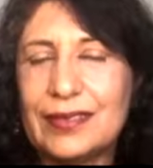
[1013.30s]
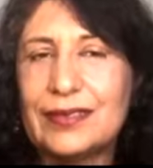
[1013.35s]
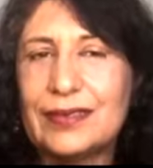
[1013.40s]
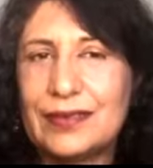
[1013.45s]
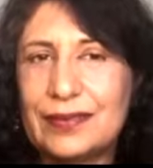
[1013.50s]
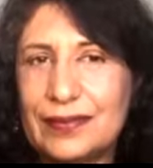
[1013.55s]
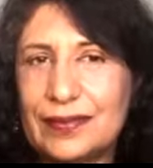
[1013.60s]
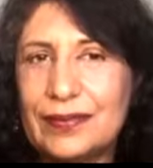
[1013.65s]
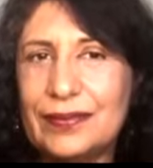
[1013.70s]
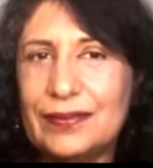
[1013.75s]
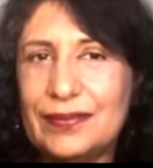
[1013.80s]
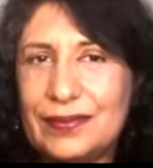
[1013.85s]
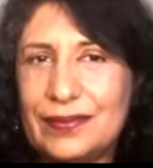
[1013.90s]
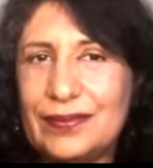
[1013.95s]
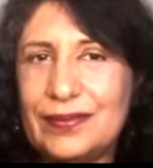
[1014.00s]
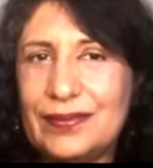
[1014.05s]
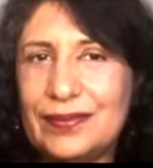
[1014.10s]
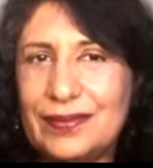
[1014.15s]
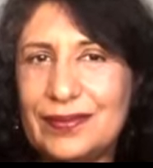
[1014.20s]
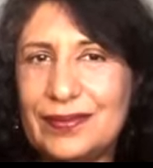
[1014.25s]

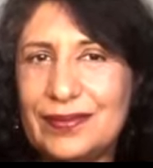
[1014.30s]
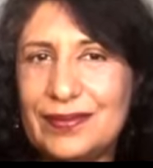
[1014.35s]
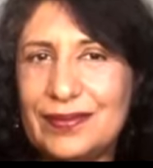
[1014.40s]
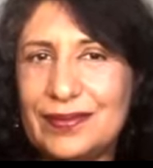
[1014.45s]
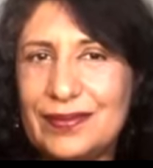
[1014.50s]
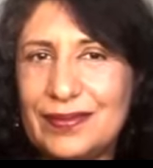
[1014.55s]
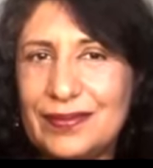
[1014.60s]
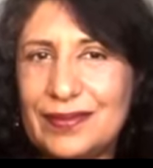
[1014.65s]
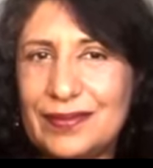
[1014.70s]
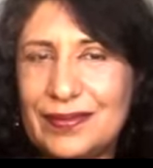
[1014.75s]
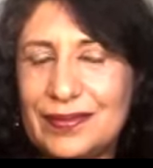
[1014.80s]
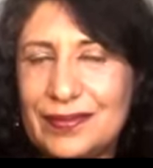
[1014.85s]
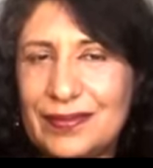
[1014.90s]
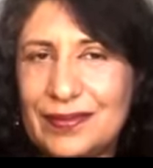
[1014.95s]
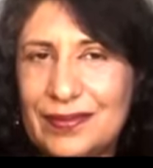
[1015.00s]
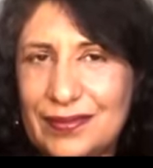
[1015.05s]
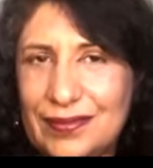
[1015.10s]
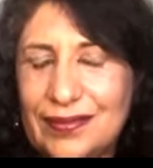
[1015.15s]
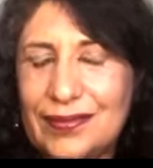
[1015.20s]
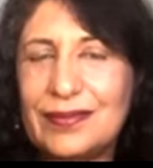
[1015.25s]

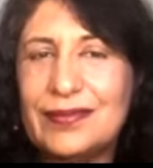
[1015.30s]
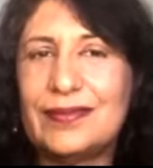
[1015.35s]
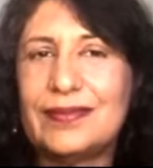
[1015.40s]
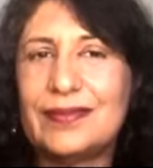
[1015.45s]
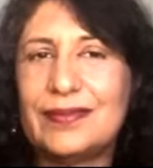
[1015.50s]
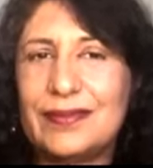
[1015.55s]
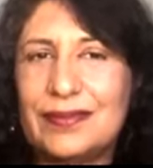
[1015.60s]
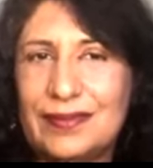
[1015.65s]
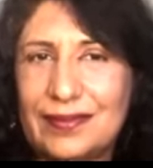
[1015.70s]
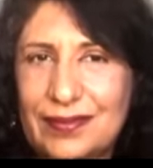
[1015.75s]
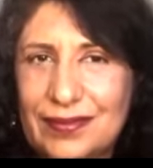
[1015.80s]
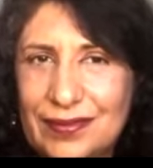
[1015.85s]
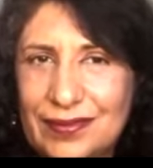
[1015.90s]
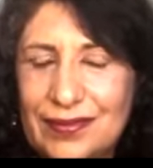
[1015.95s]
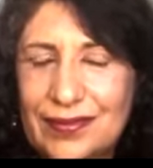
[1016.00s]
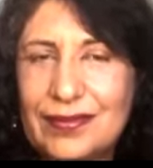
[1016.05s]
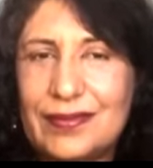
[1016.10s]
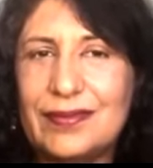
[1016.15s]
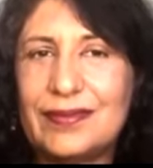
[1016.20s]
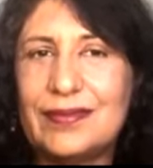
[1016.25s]

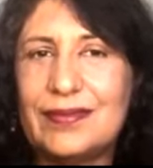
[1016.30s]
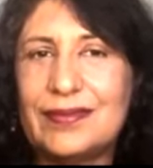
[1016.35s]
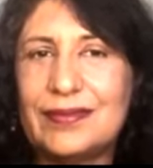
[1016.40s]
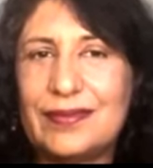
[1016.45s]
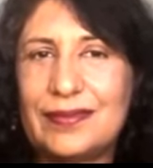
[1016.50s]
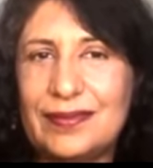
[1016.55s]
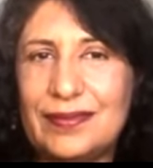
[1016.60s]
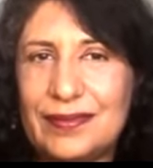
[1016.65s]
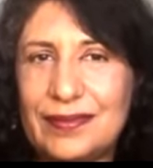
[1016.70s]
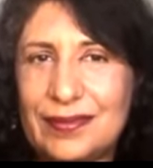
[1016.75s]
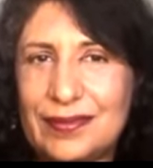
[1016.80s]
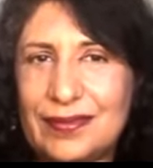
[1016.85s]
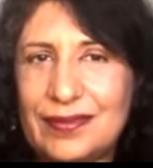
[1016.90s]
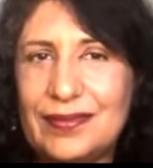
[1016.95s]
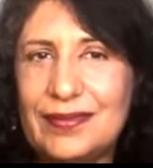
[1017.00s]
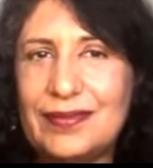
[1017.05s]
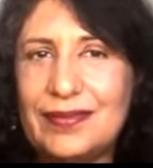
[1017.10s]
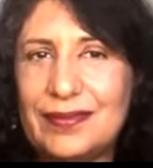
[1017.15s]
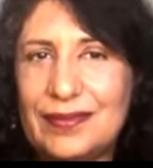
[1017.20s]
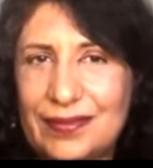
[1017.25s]

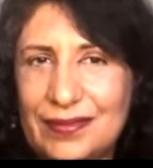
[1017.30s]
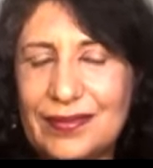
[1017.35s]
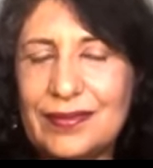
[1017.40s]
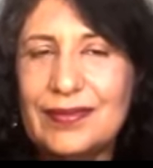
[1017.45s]
(not speaking)